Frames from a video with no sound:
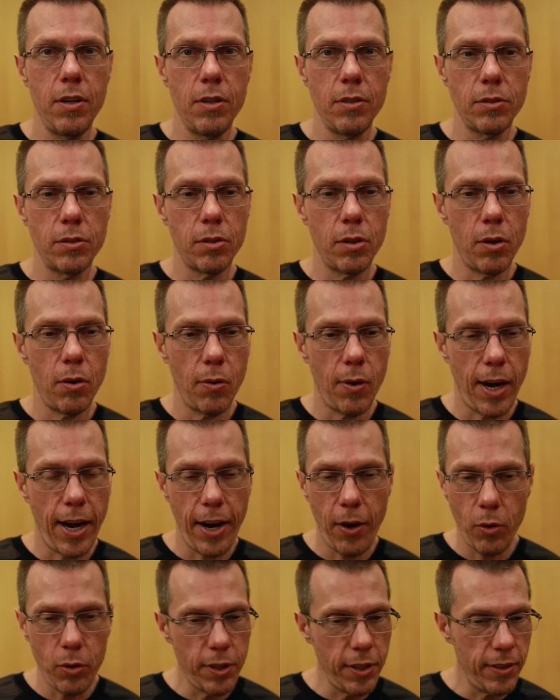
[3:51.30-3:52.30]
So I
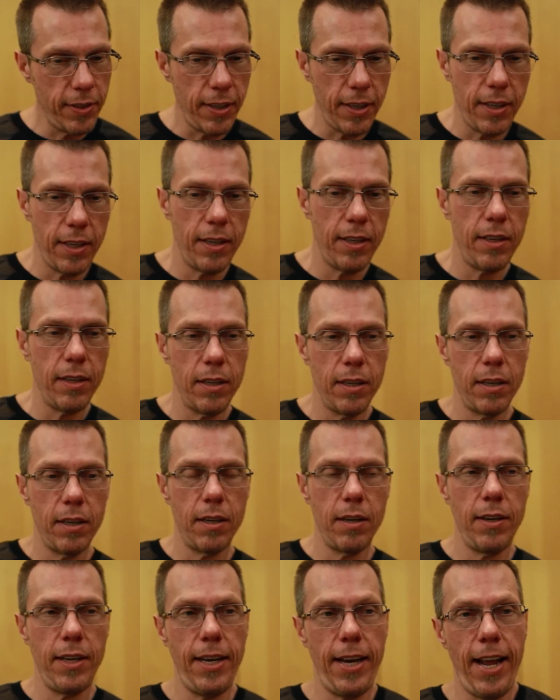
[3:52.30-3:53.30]
only did
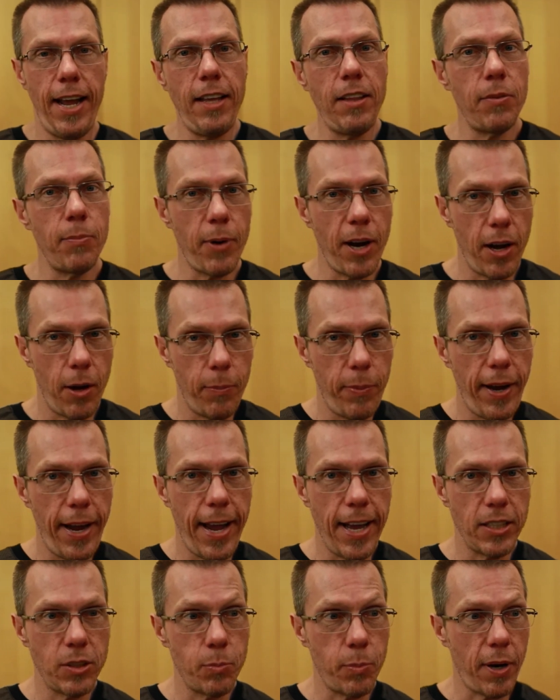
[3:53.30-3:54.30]
an 1/8 mile
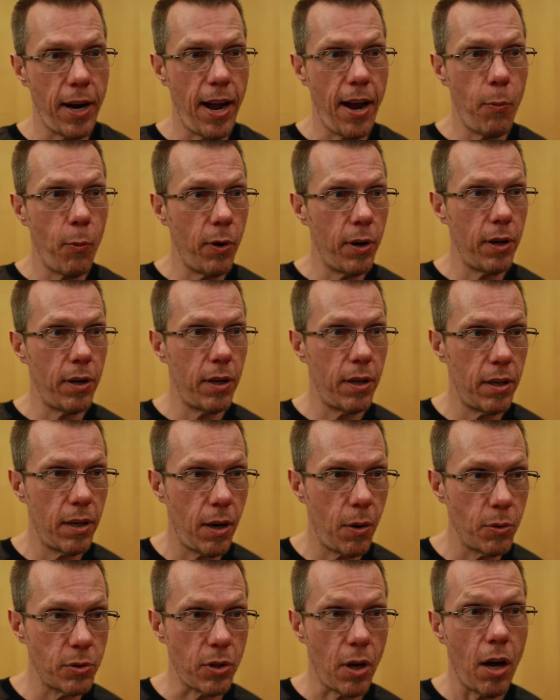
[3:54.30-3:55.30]
pass, but I
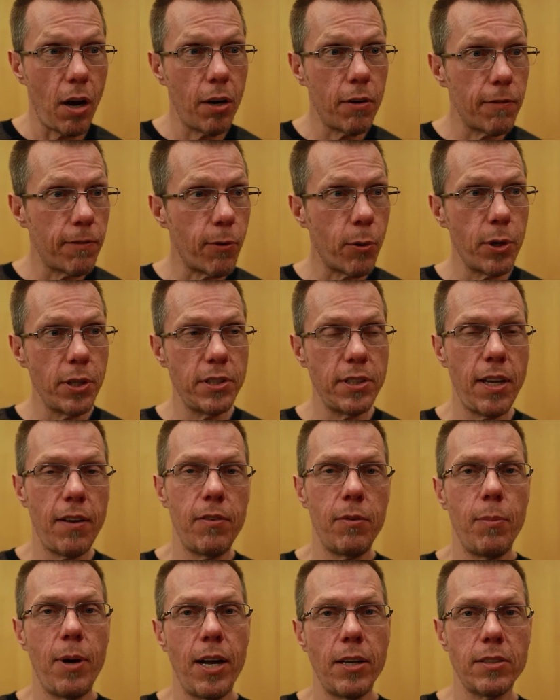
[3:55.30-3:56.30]
was
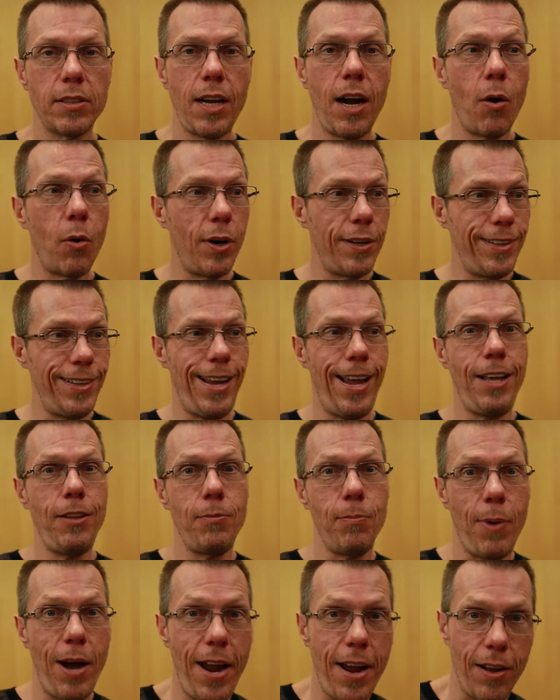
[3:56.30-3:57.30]
147 miles an hour at the 8th
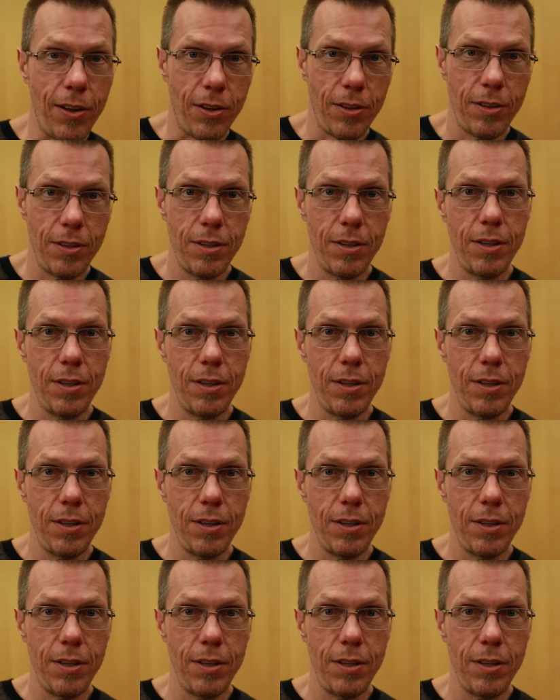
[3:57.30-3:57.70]
mile.